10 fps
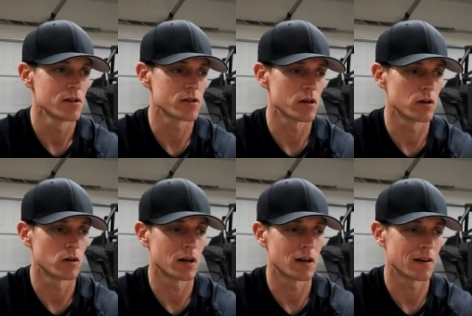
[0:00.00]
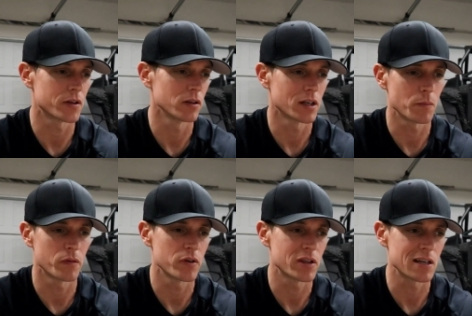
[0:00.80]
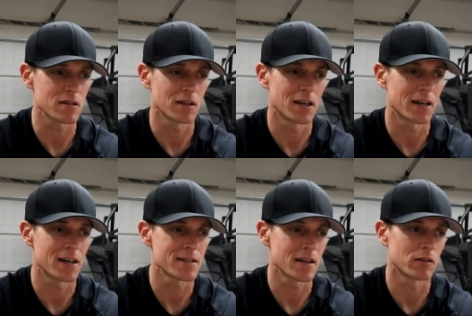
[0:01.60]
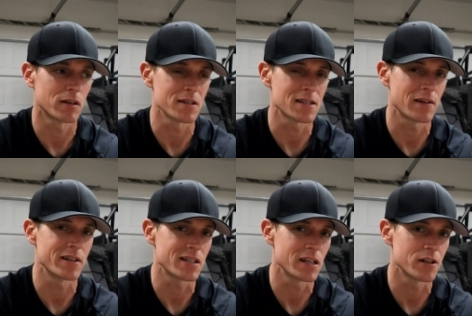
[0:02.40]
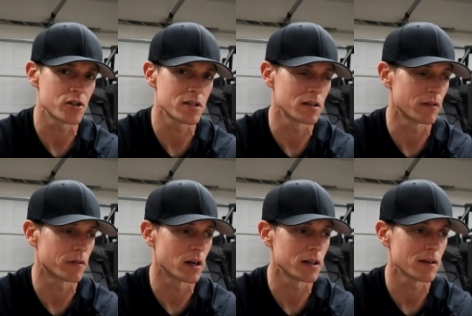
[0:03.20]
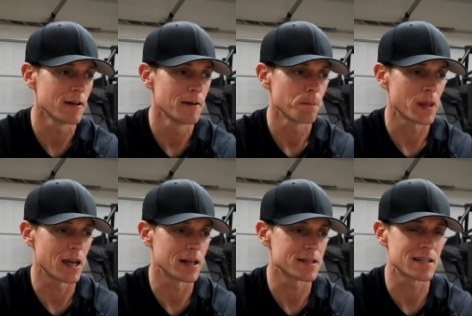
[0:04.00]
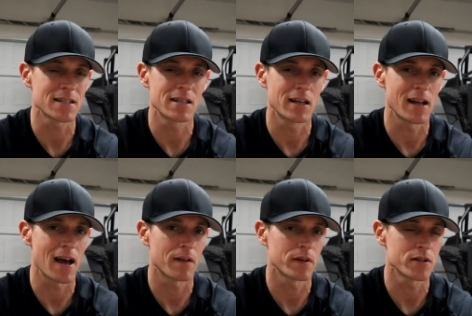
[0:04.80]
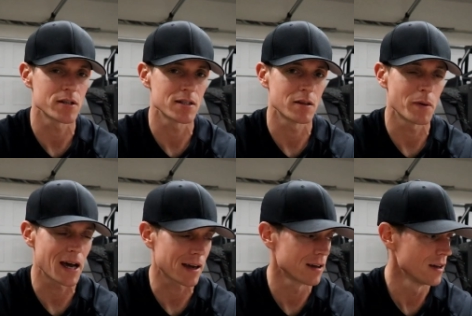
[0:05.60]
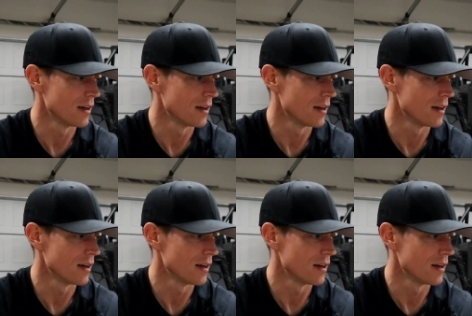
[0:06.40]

So after looking up a few things online, I settled on 17 inches in the front and 16.5 inches in the back.